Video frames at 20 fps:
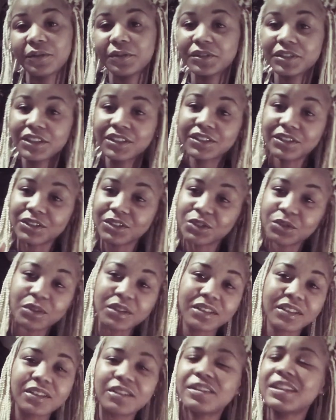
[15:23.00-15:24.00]
was just a
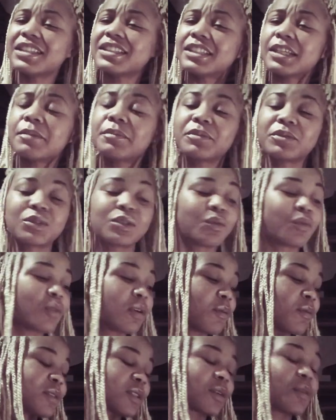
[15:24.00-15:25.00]
short little examples of
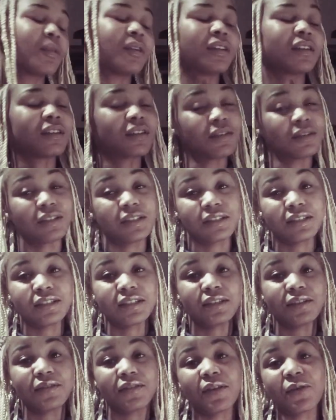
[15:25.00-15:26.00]
what was going on and
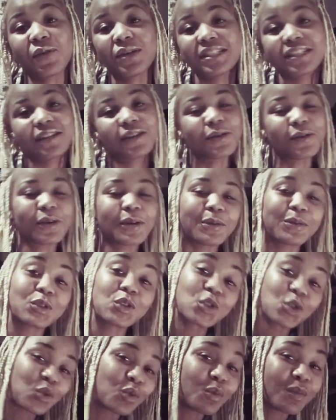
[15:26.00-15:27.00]
stuff. I wasn't going to go
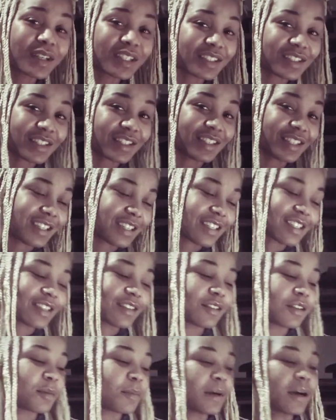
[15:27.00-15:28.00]
too much in
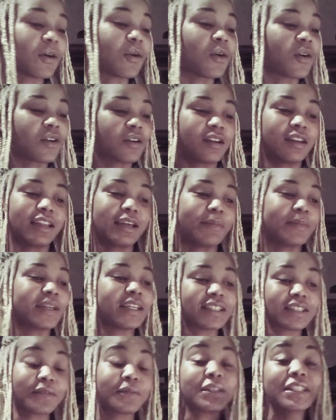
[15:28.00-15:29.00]
detail about all that
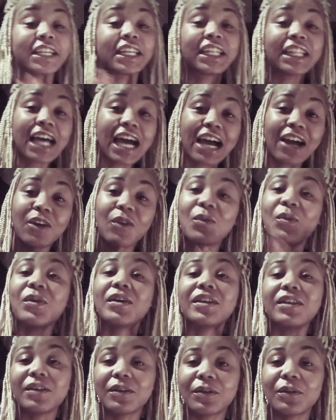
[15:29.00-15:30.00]
because it was a lot going
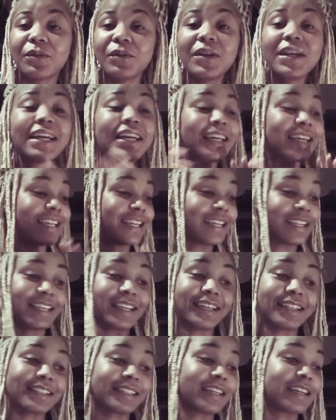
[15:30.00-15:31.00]
on in
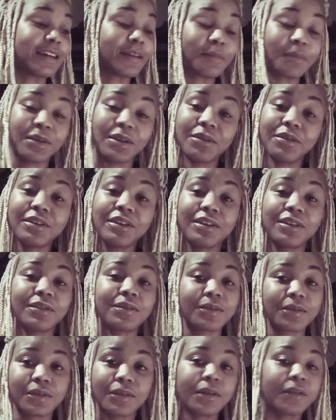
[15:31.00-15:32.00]
that time period,
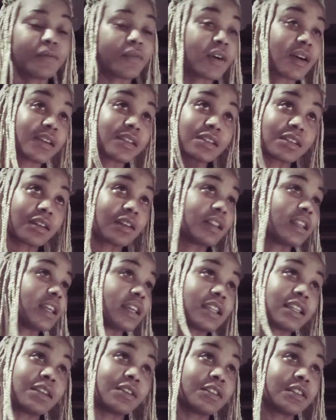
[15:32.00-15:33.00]
you know, far as all
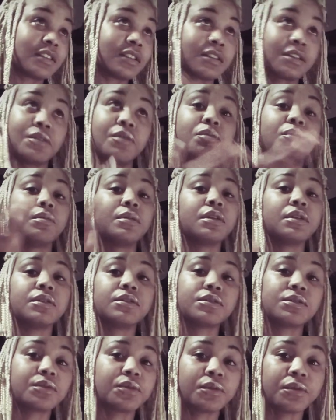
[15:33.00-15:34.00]
that. It's so many
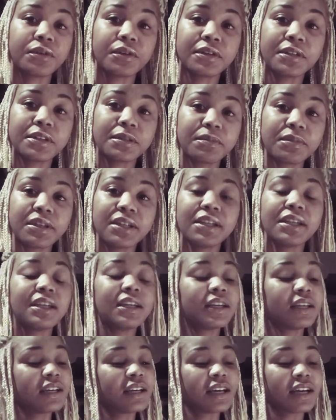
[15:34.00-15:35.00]
stories. But
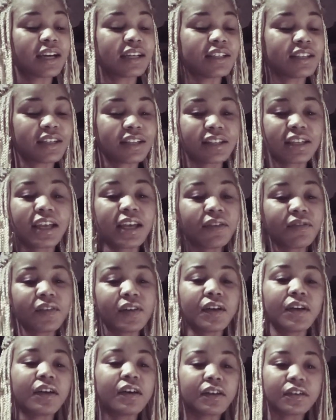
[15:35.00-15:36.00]
I just gave
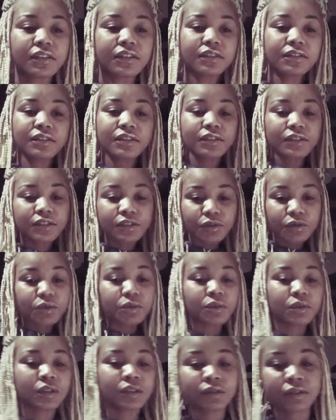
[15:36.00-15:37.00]
y'all 2
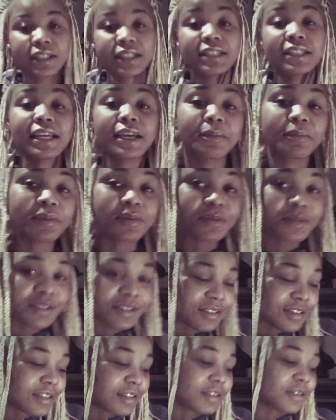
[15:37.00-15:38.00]
little examples and
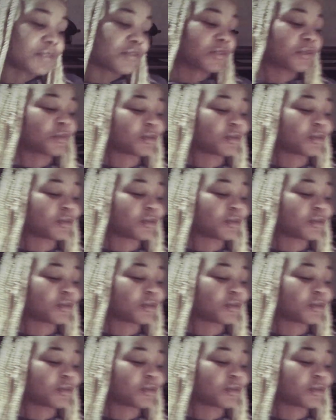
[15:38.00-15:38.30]
stuff for